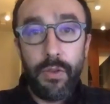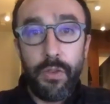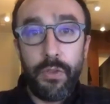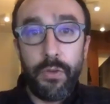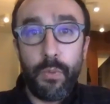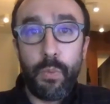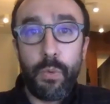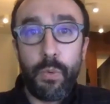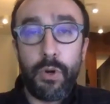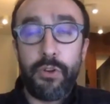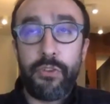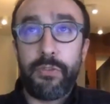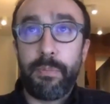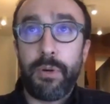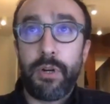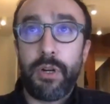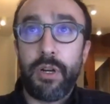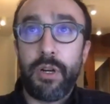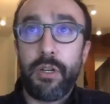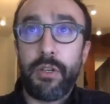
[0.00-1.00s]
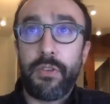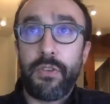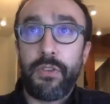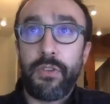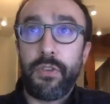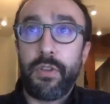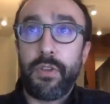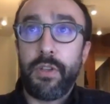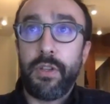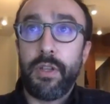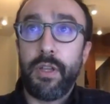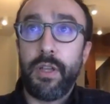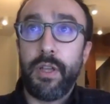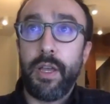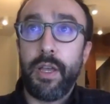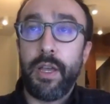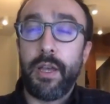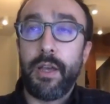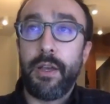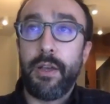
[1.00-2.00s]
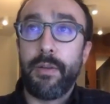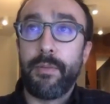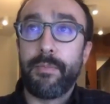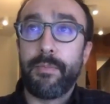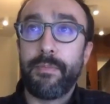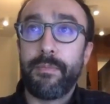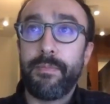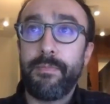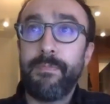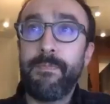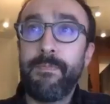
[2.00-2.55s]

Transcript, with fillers: the worst part, um,